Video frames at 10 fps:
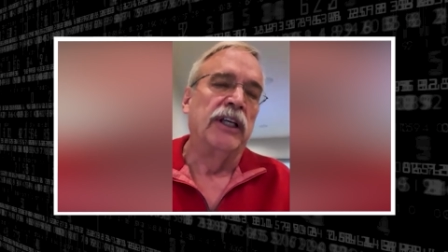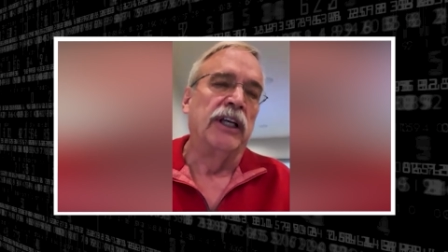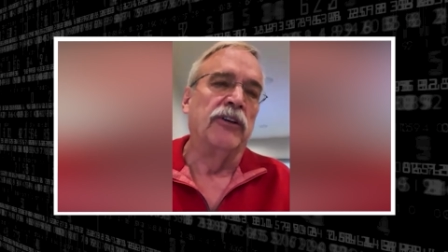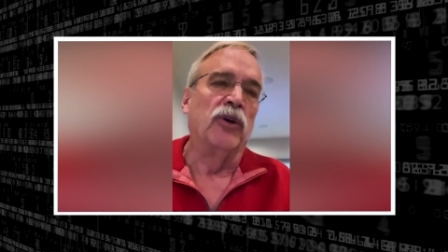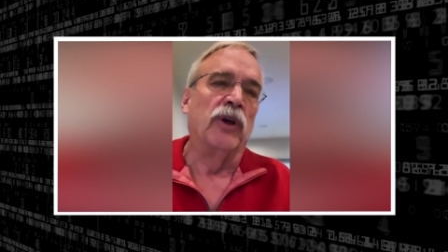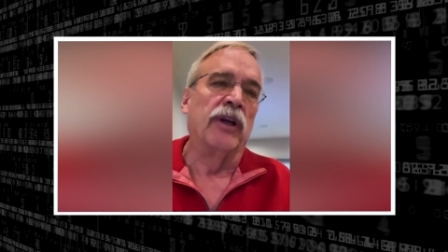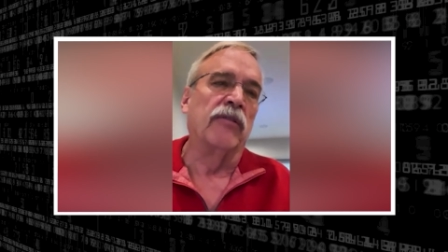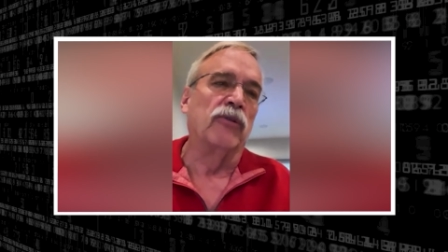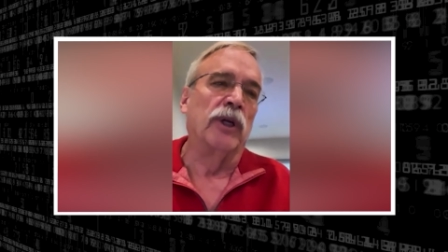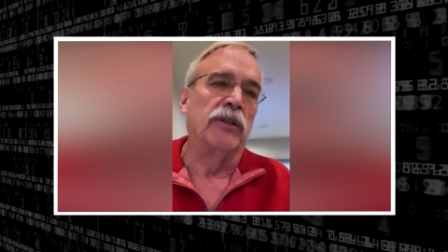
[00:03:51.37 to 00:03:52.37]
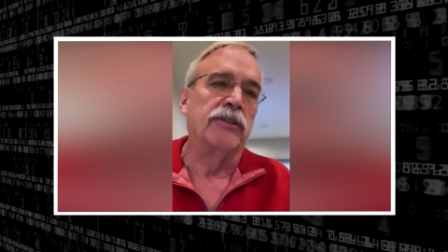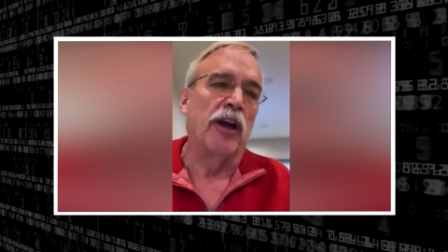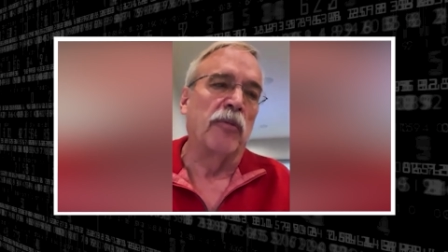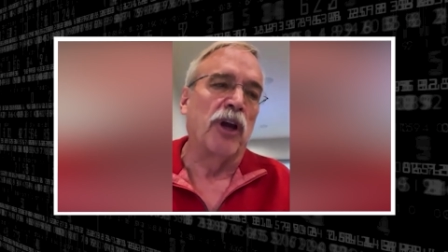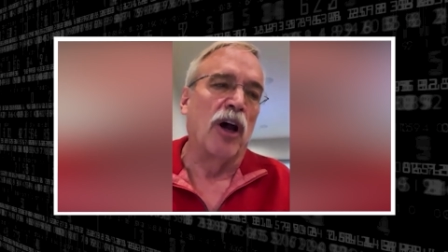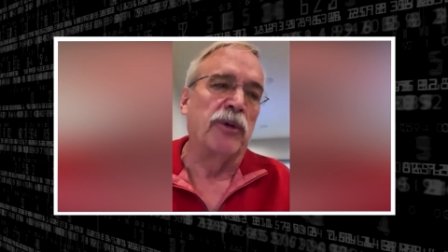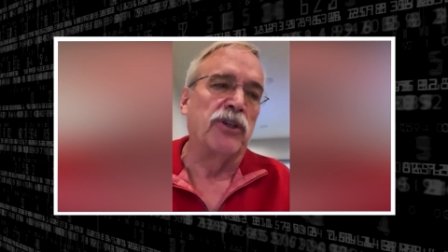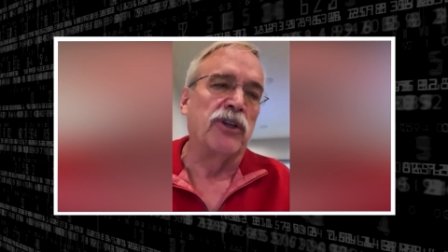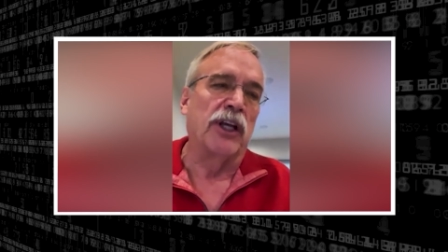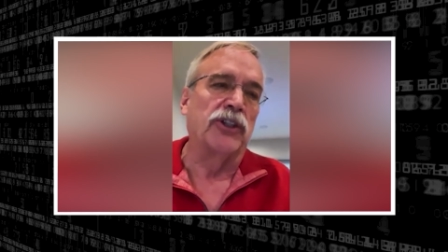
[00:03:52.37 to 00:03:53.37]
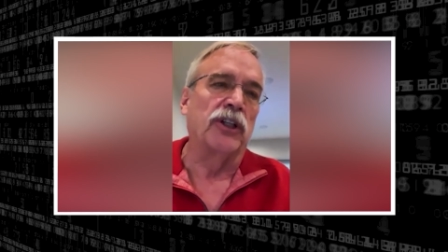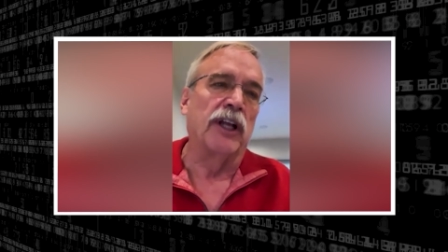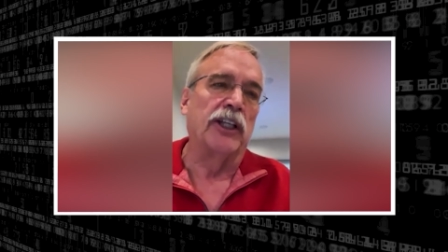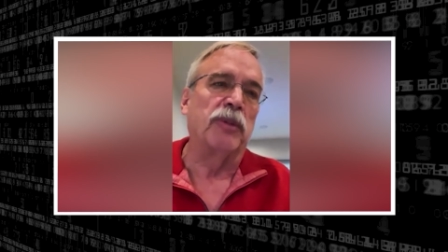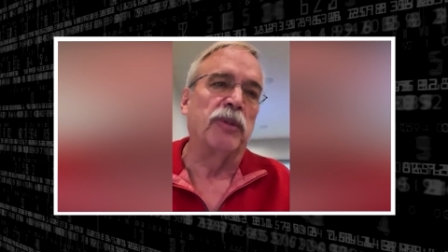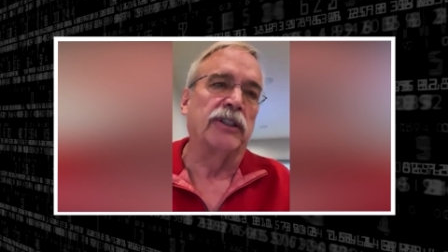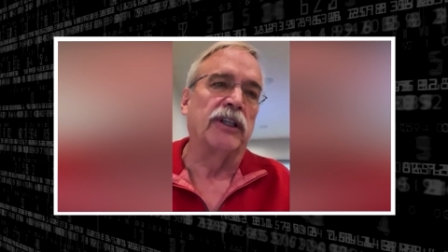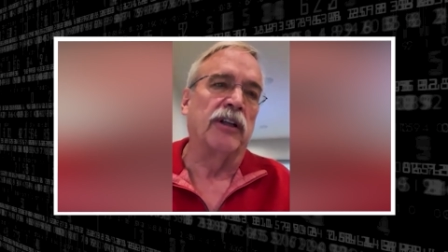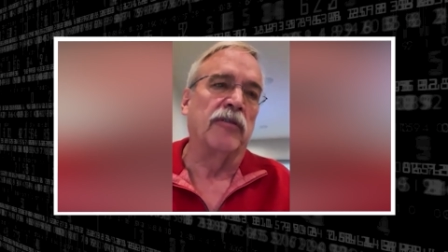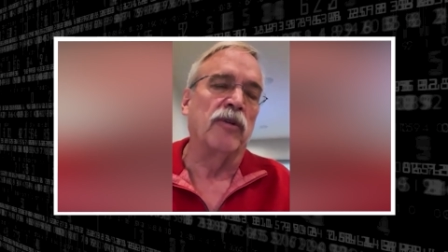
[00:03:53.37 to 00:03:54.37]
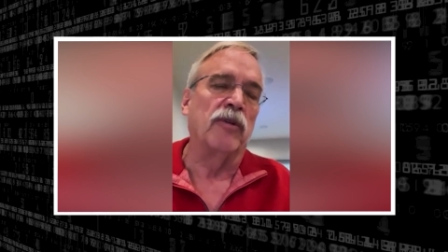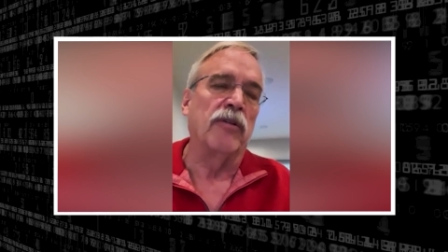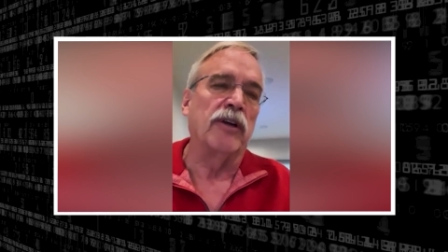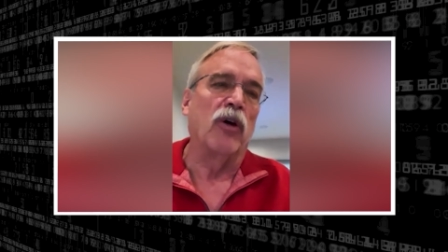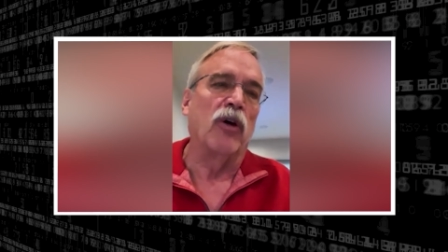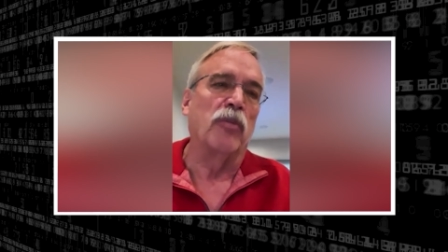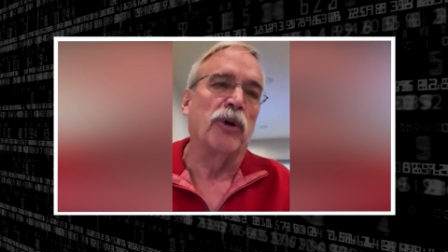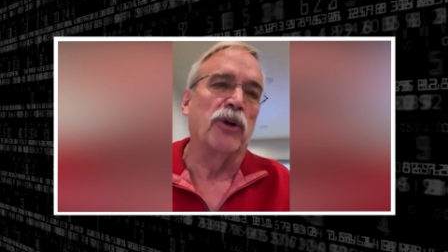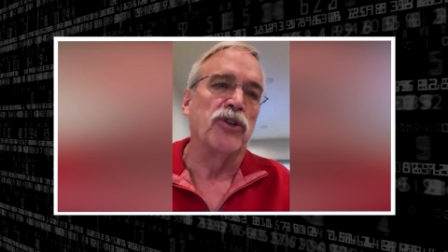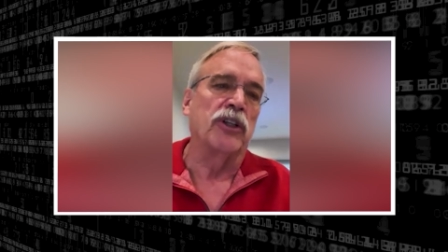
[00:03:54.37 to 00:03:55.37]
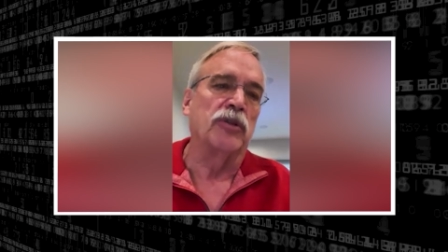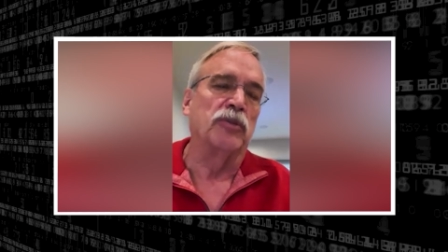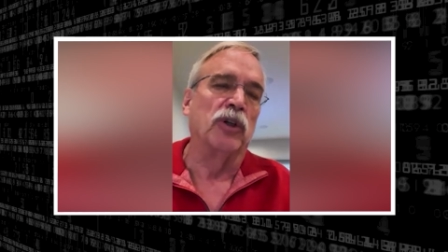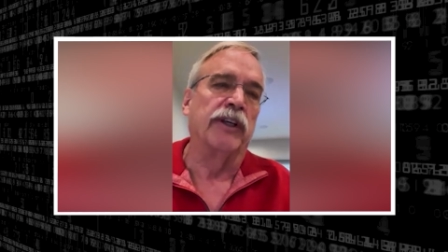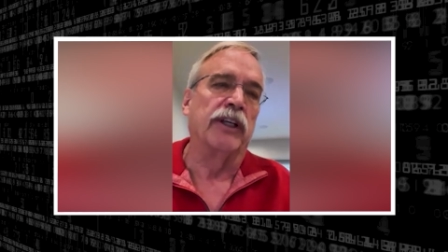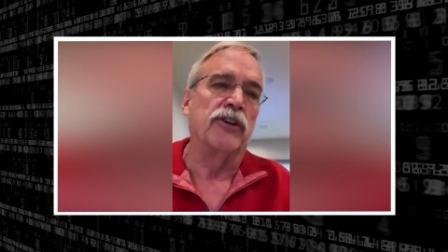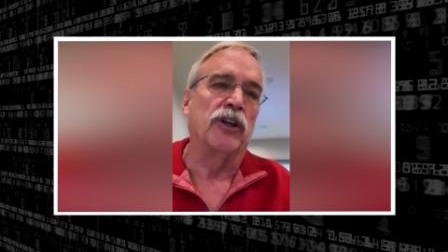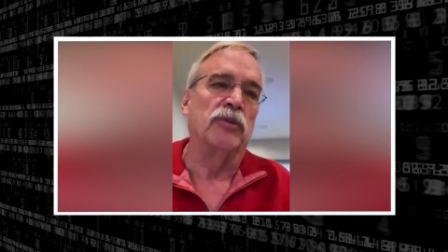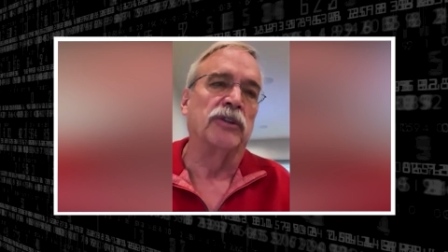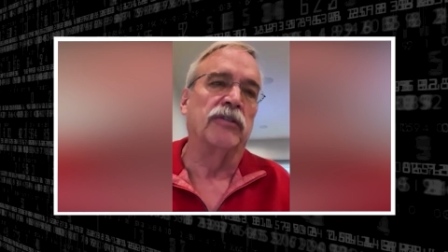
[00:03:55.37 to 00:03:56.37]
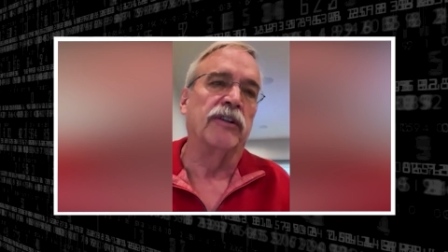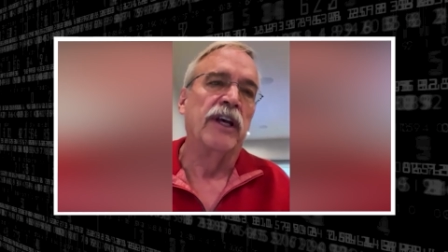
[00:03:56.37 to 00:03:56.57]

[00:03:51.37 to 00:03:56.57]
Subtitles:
and doing real-time computational aspects on how a person is moving in terms of